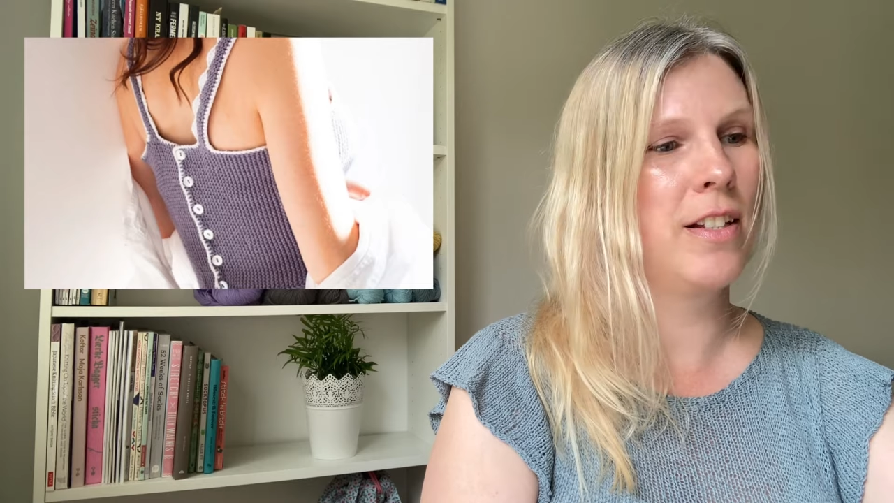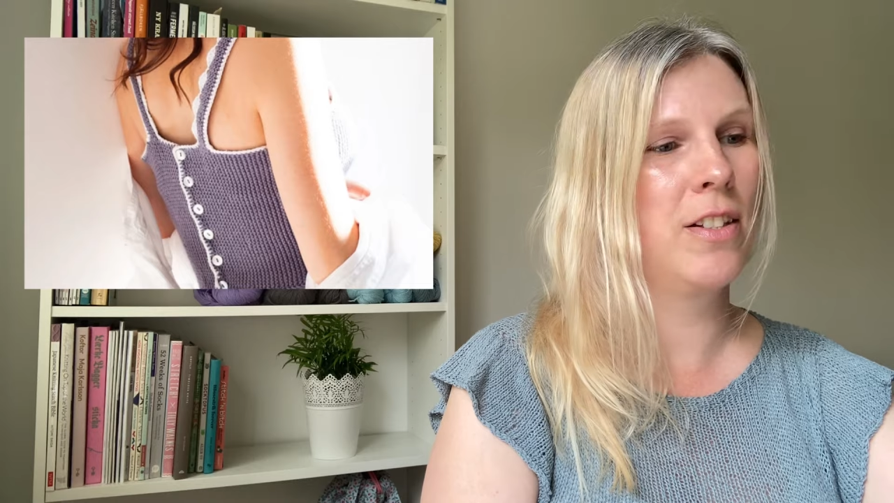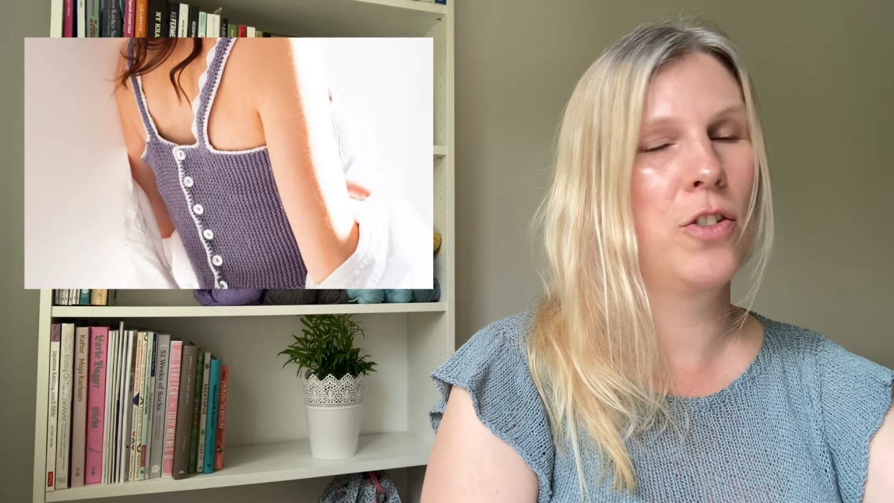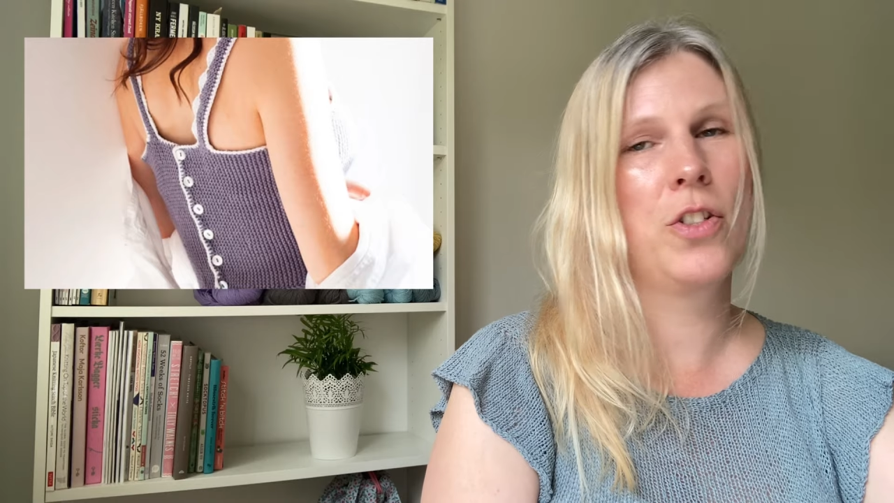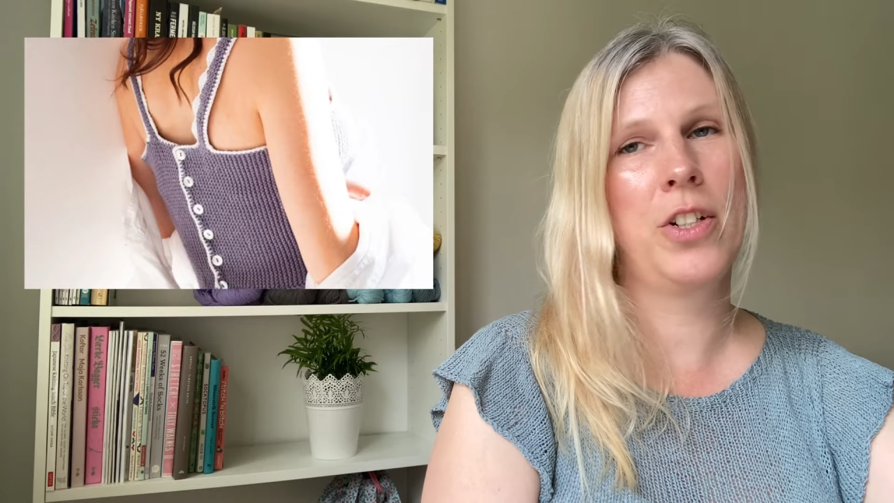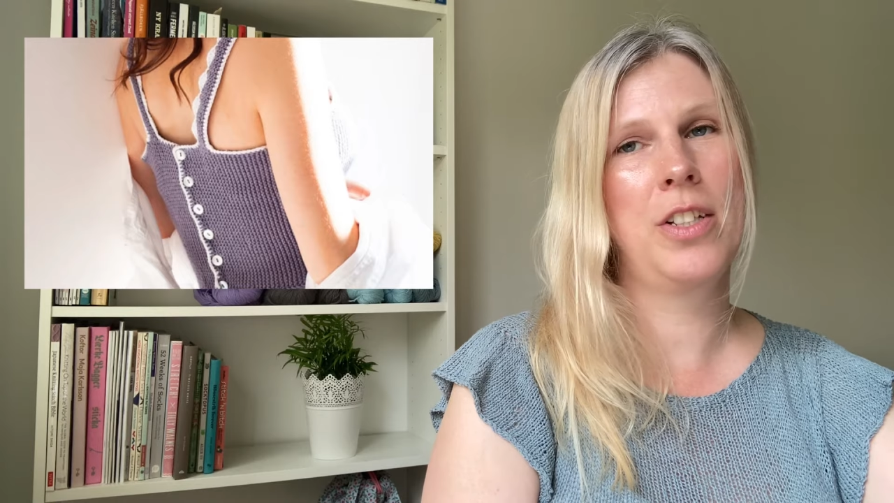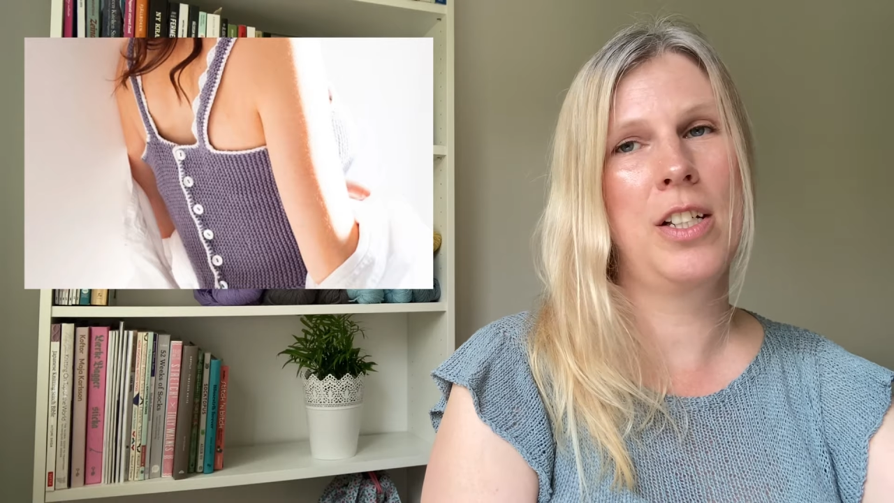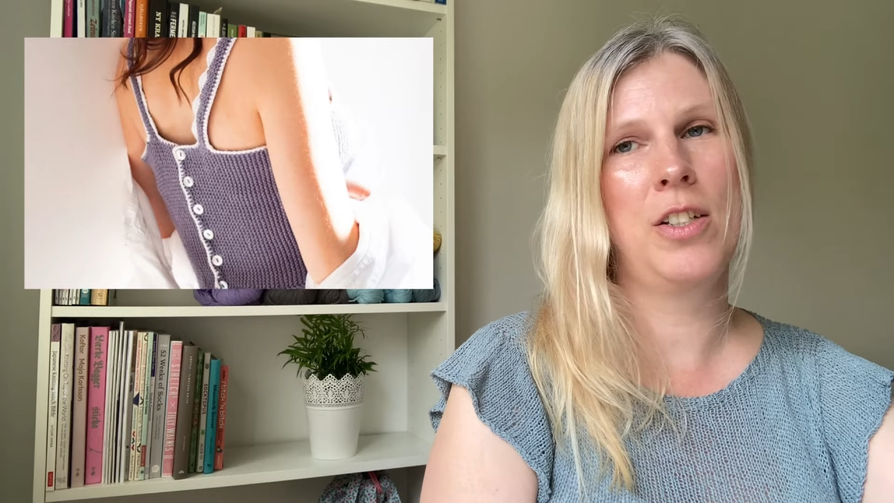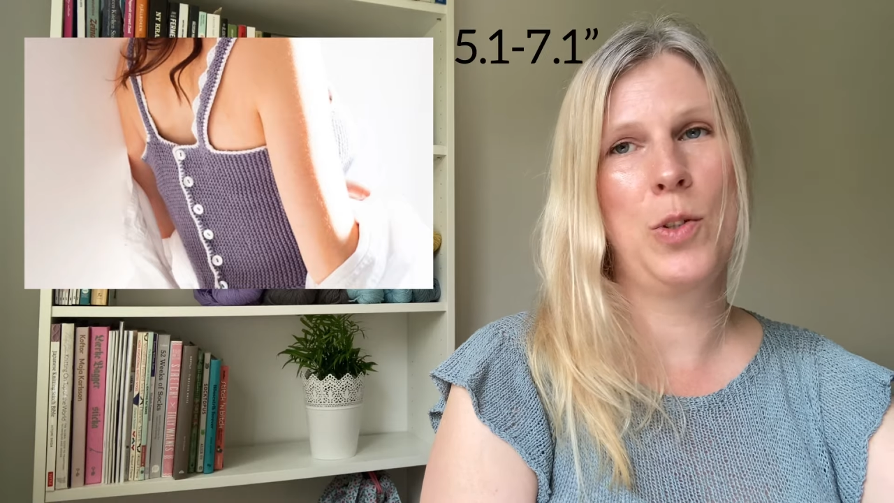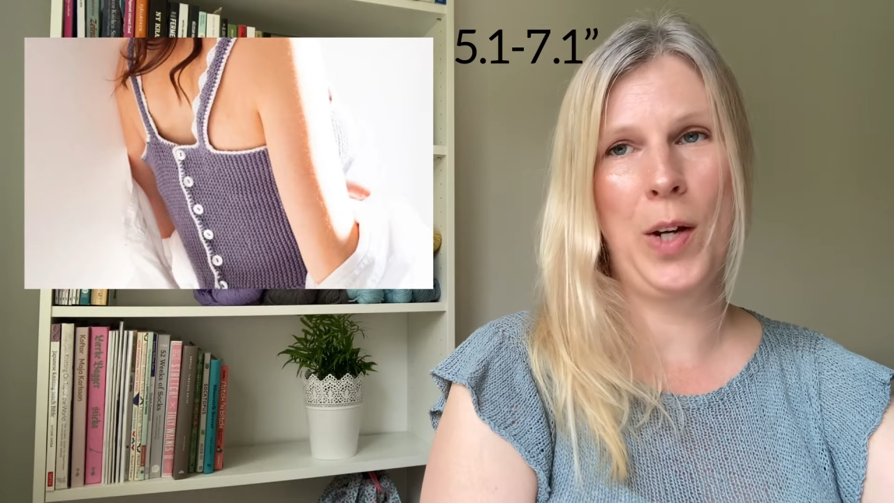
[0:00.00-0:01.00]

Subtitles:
is 13 to